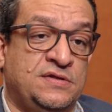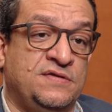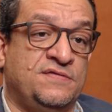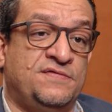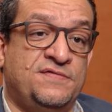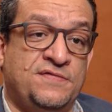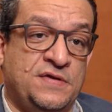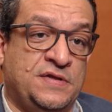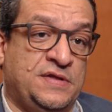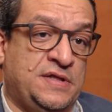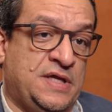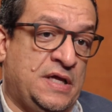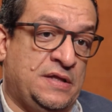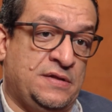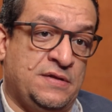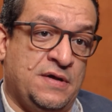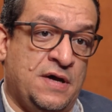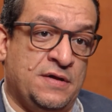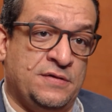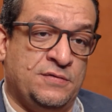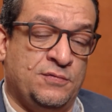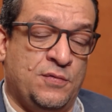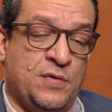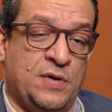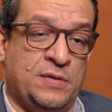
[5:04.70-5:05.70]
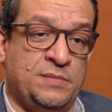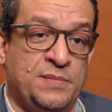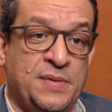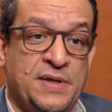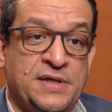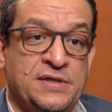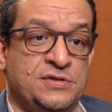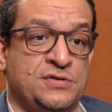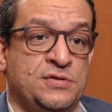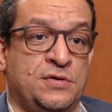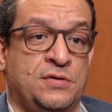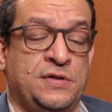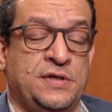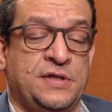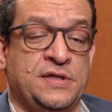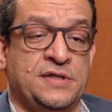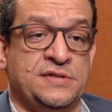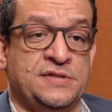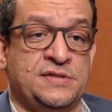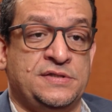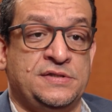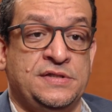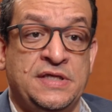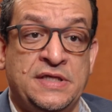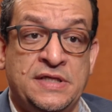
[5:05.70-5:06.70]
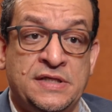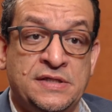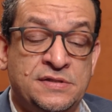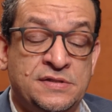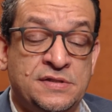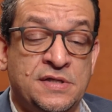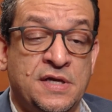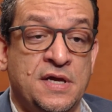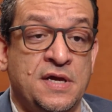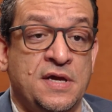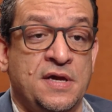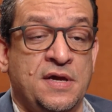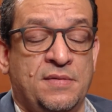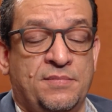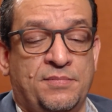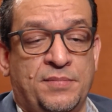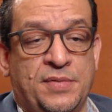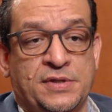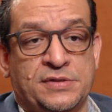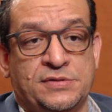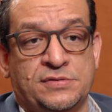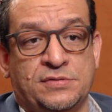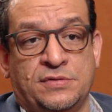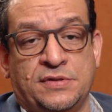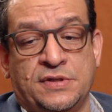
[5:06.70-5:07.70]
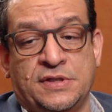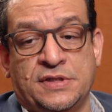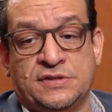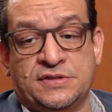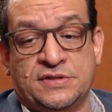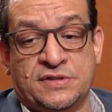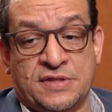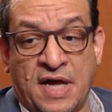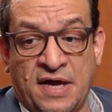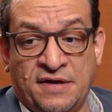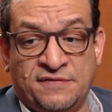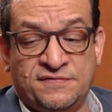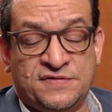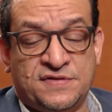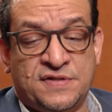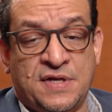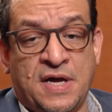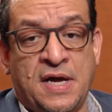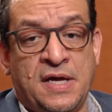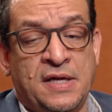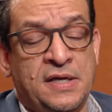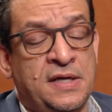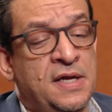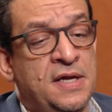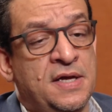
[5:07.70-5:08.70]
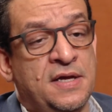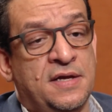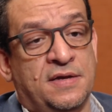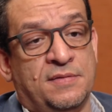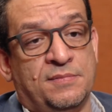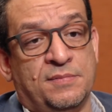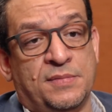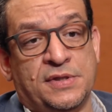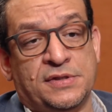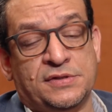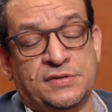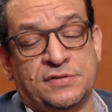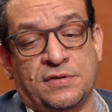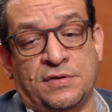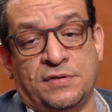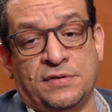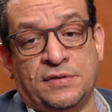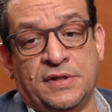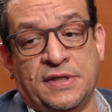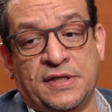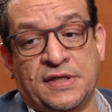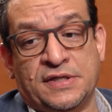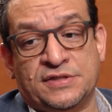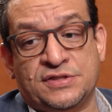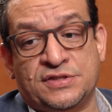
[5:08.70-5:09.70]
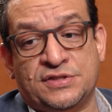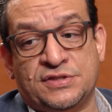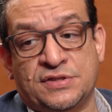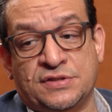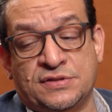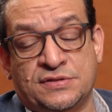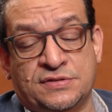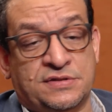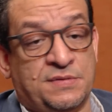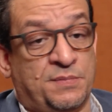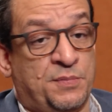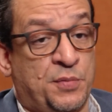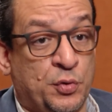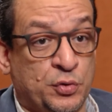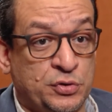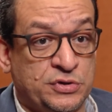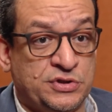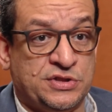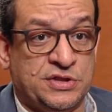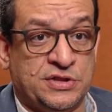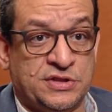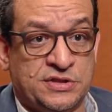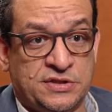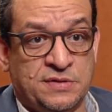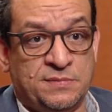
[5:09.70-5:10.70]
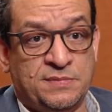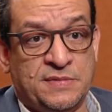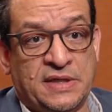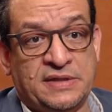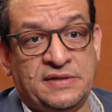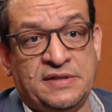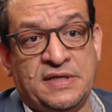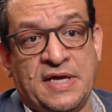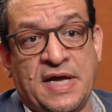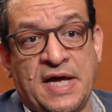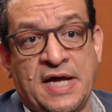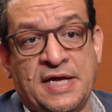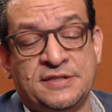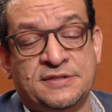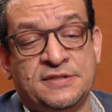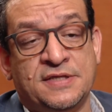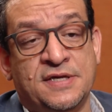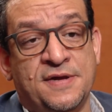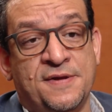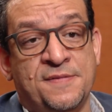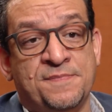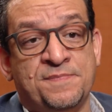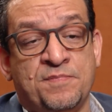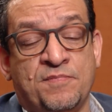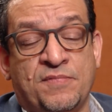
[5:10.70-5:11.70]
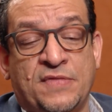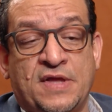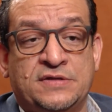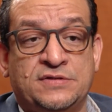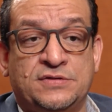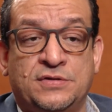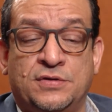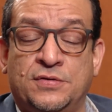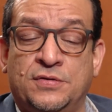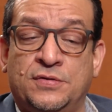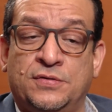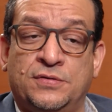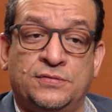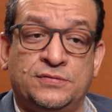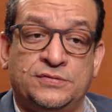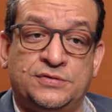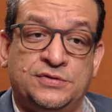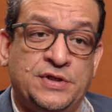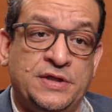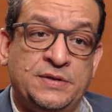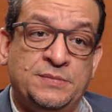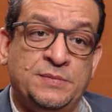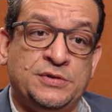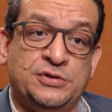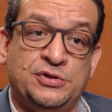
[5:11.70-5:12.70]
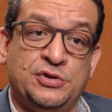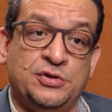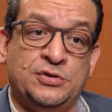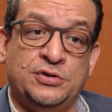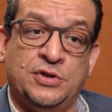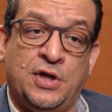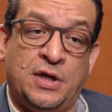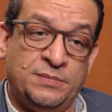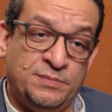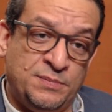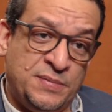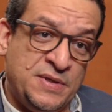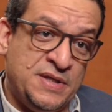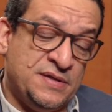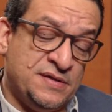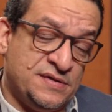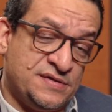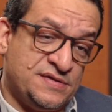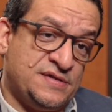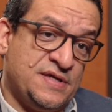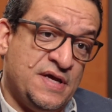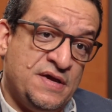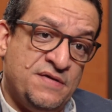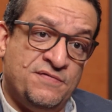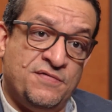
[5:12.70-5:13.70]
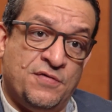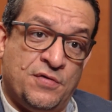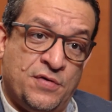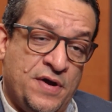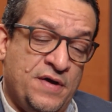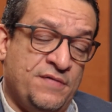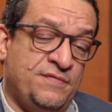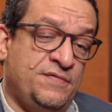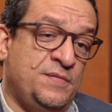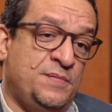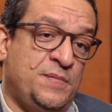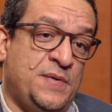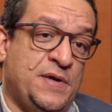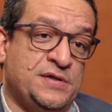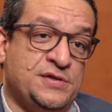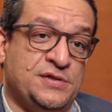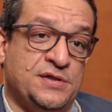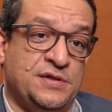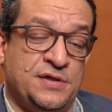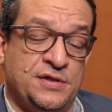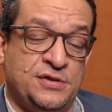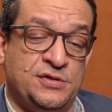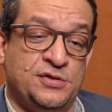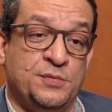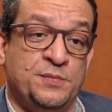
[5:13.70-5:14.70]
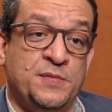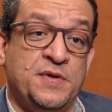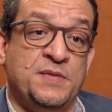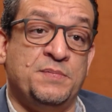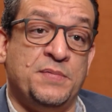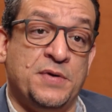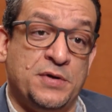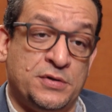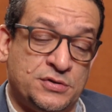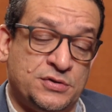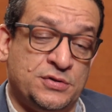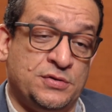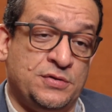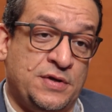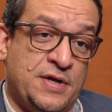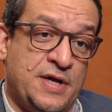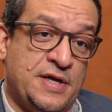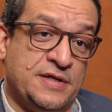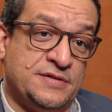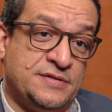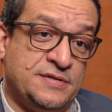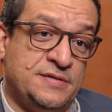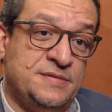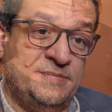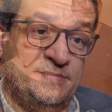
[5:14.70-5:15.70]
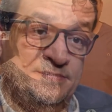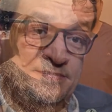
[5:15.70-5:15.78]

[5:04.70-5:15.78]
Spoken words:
different than the other one based on his needs, based on his lifestyle, based on his support system that he has. So treatment should not be the same for every patient. It should be personalized.